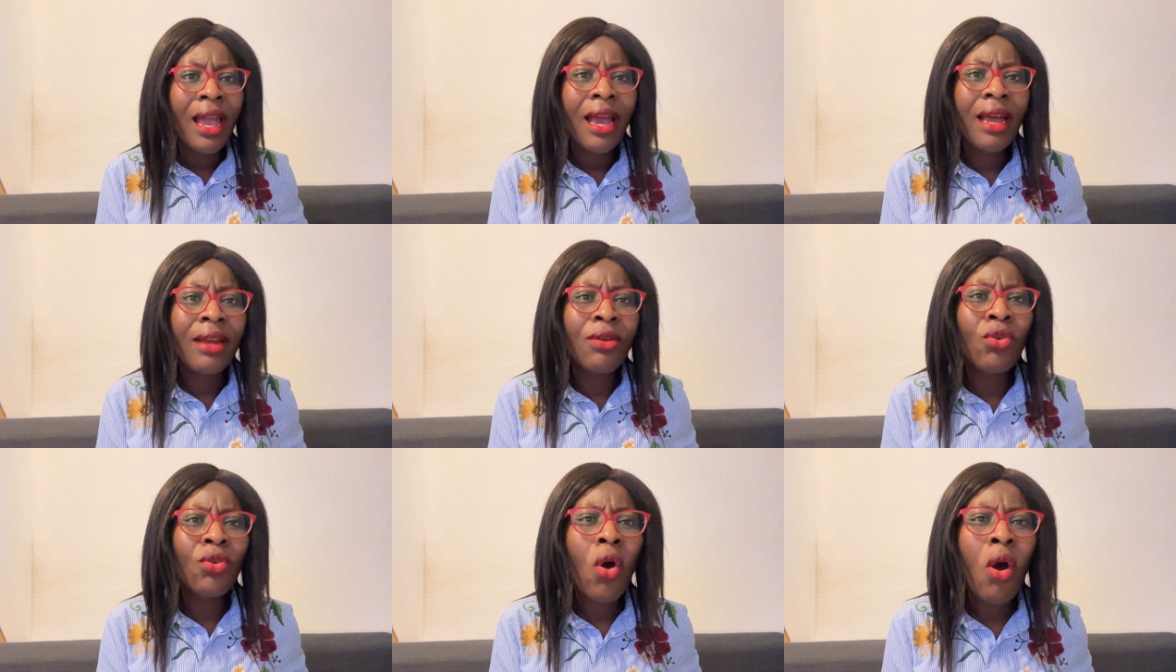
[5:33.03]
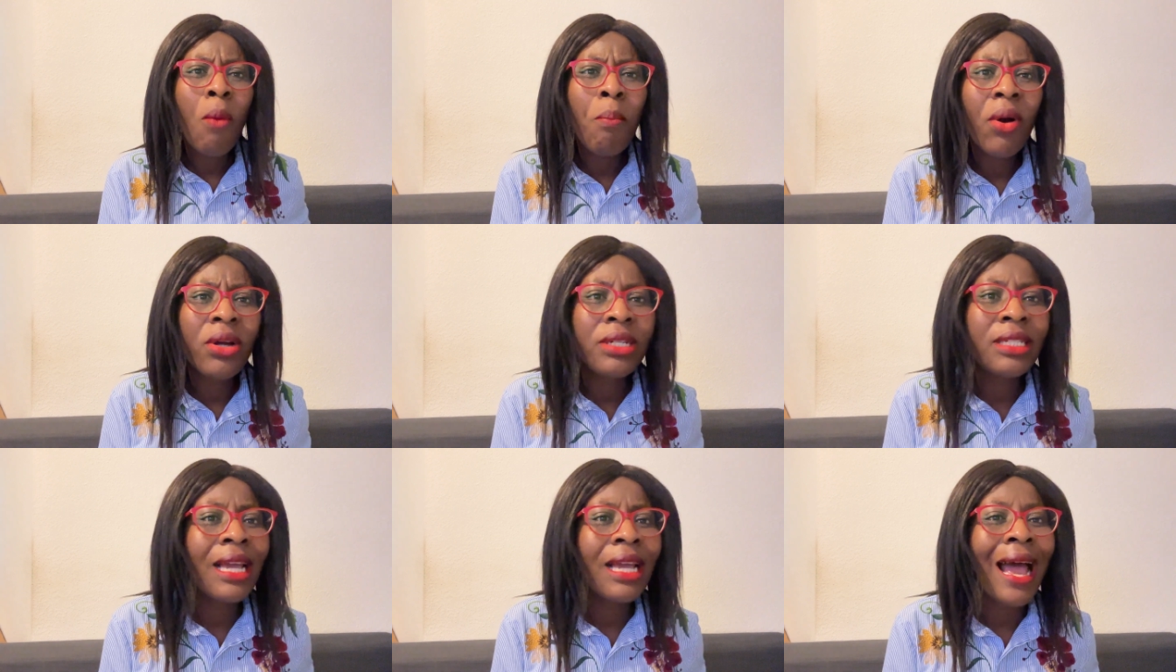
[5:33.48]

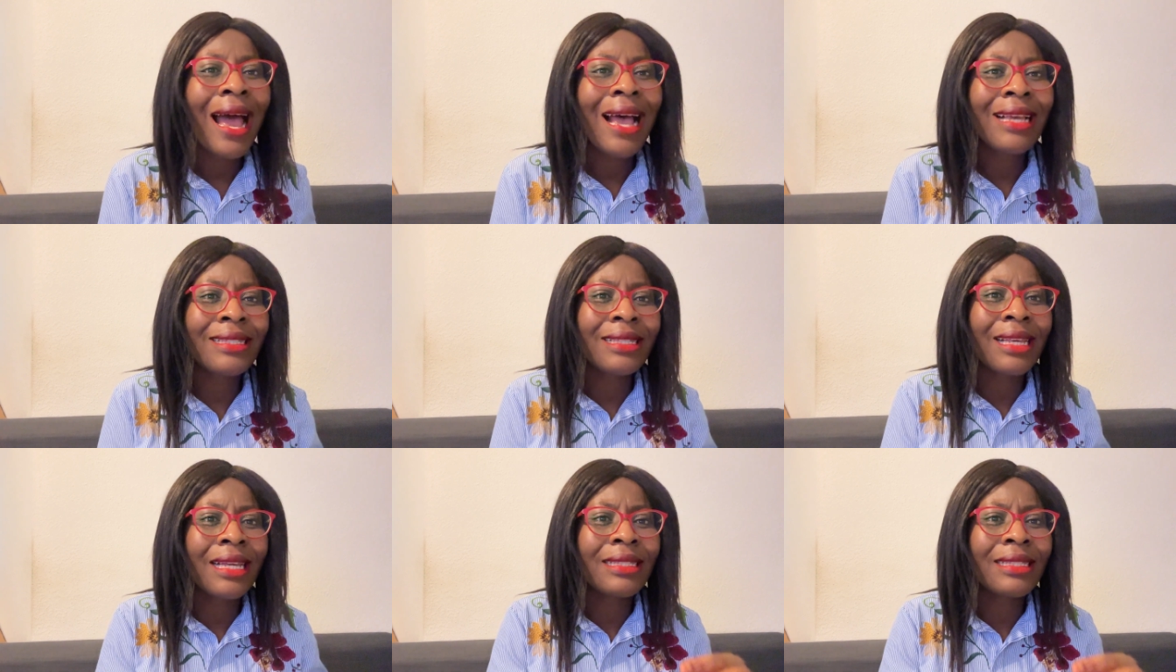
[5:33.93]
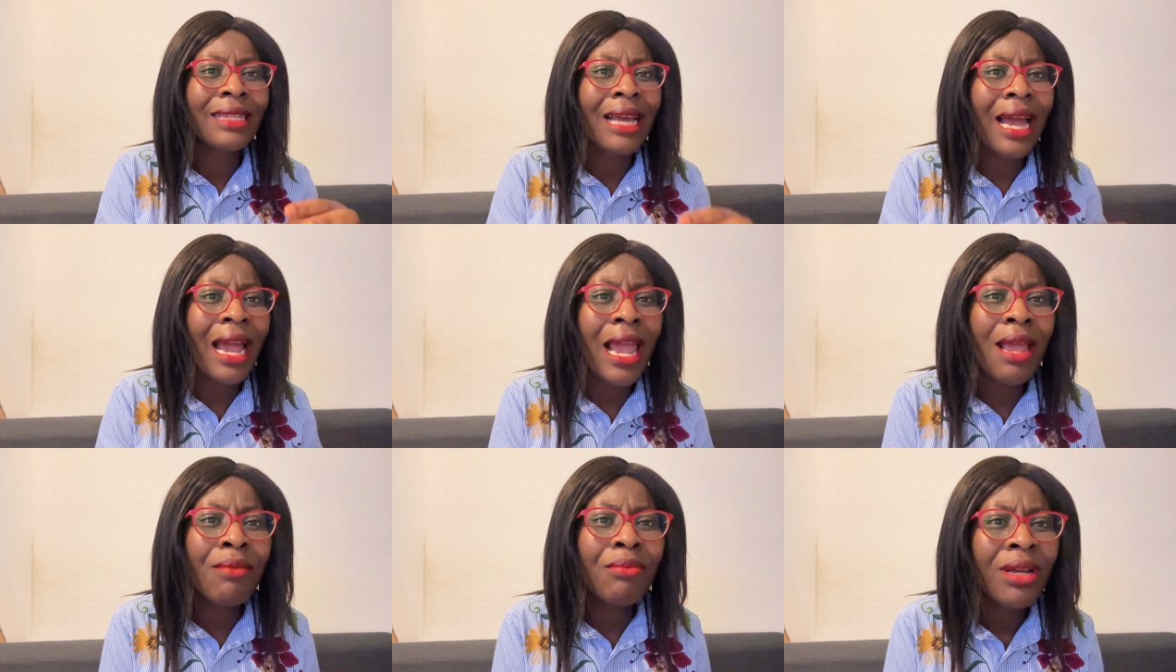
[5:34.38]
nobody has the
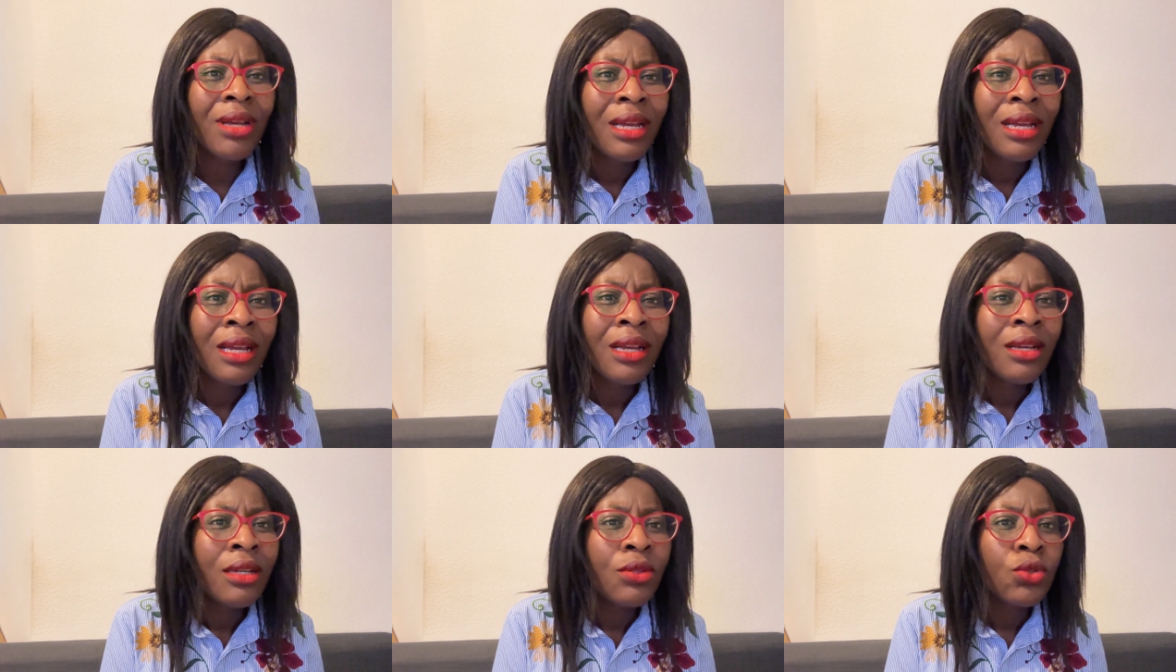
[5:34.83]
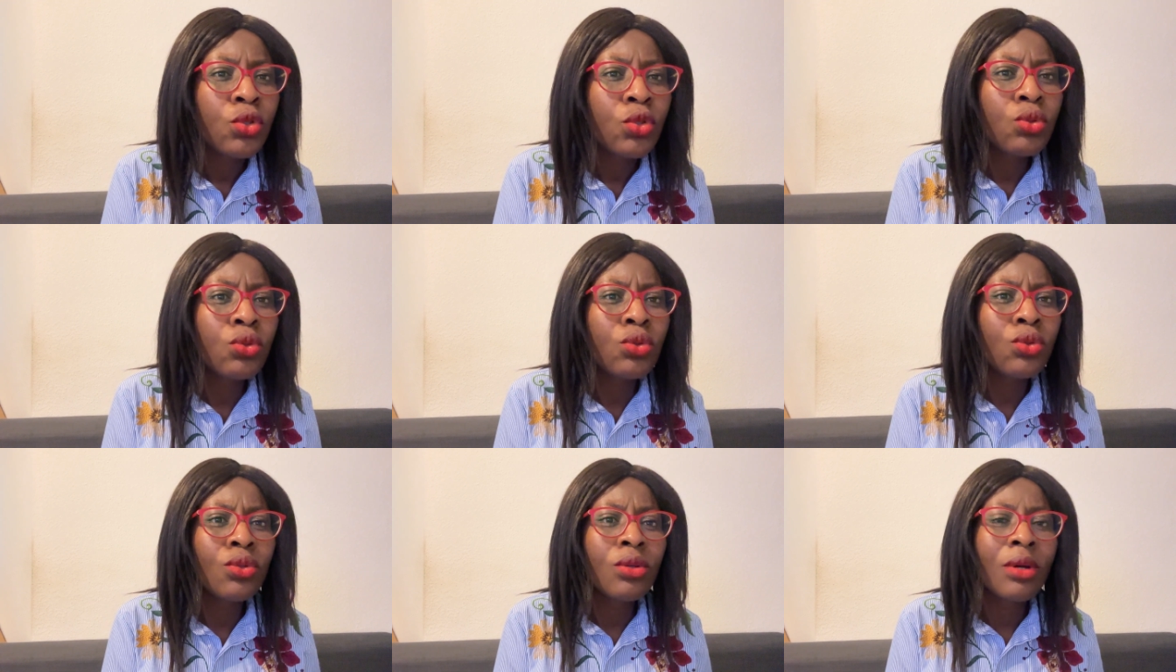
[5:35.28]
time
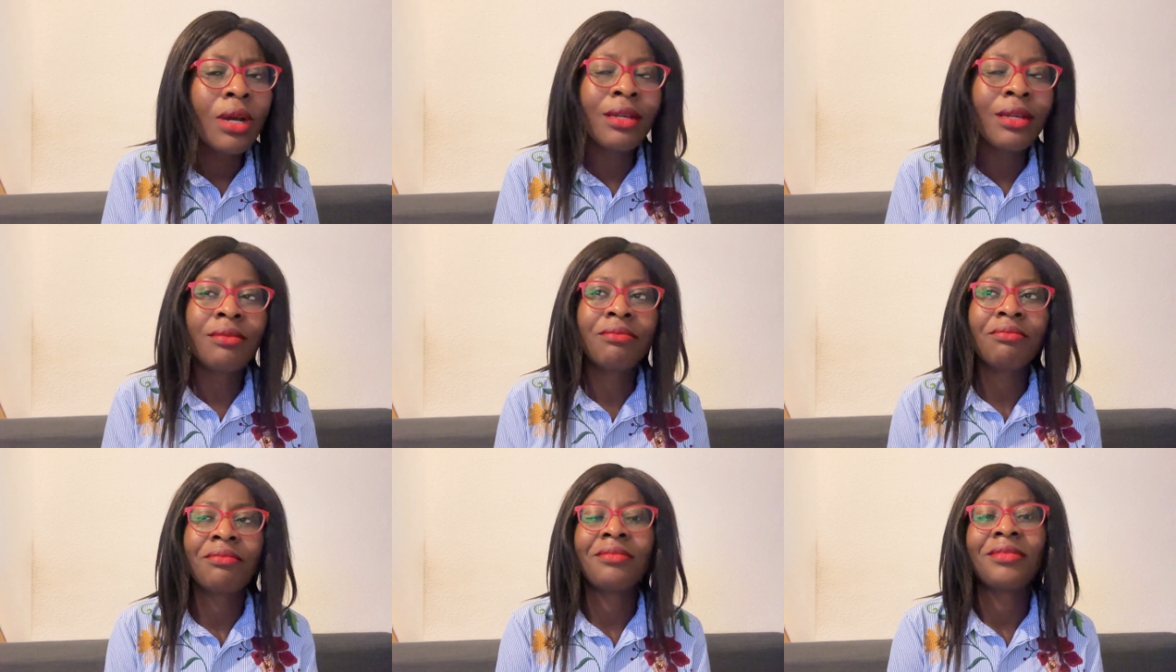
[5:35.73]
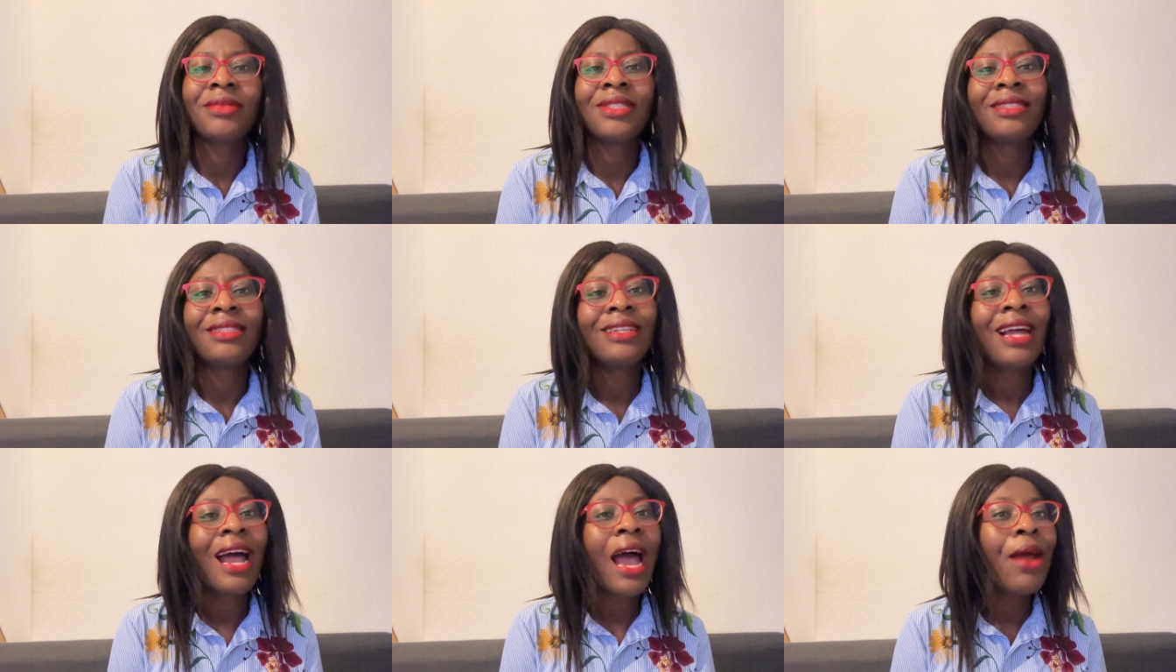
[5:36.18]
to,
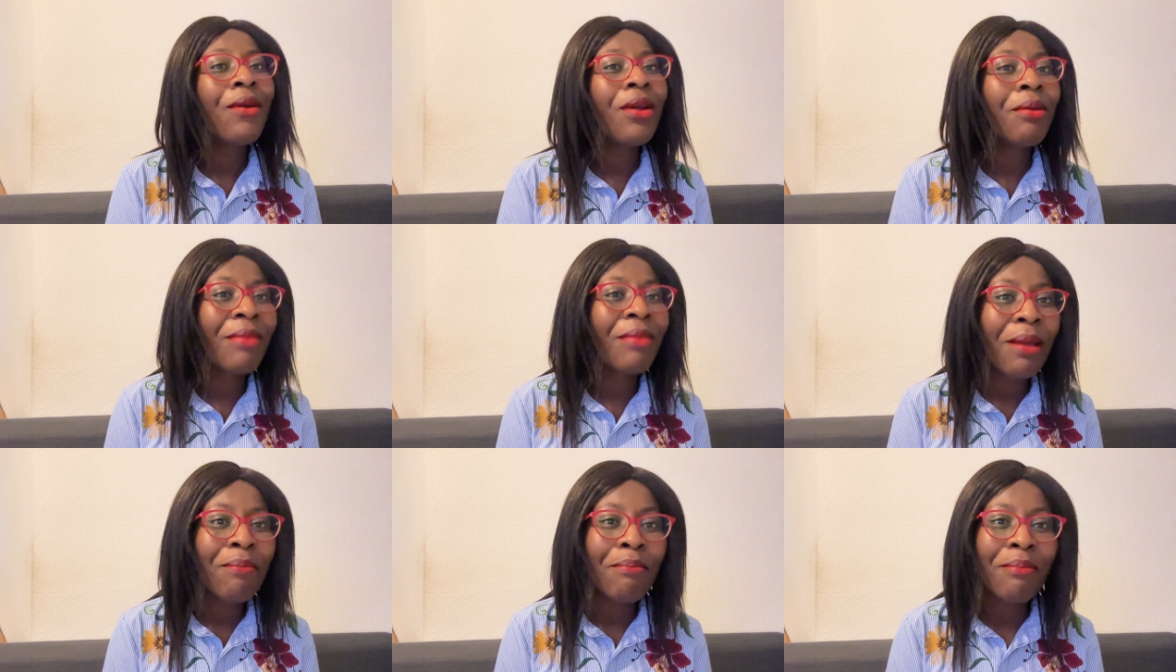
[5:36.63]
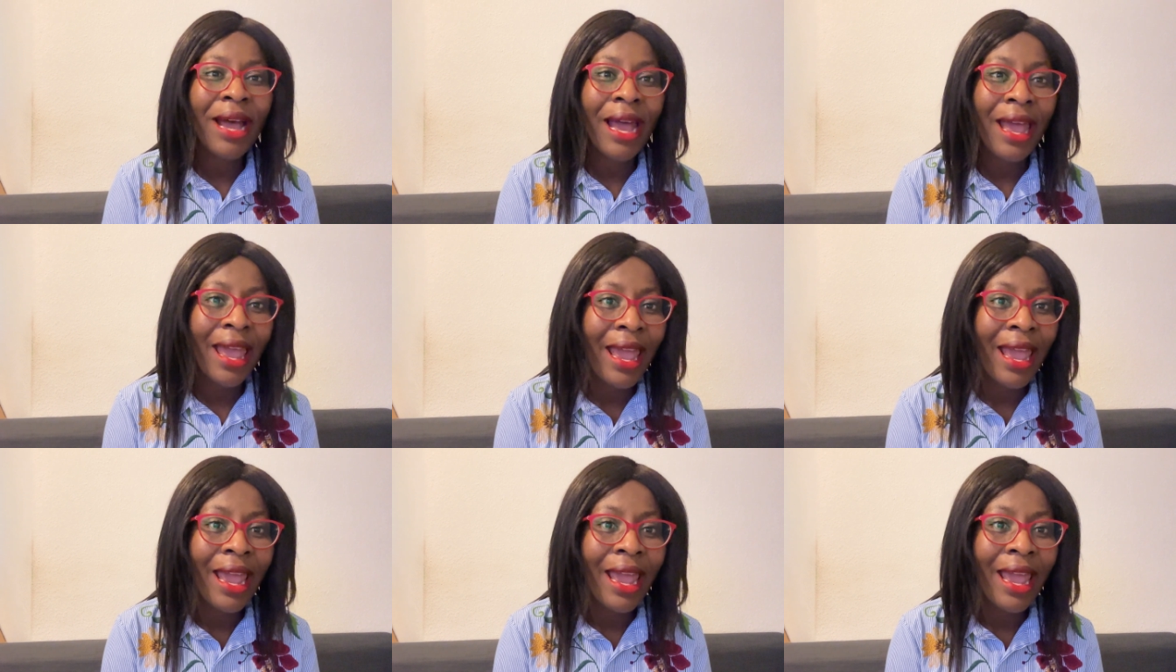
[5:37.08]
I remember,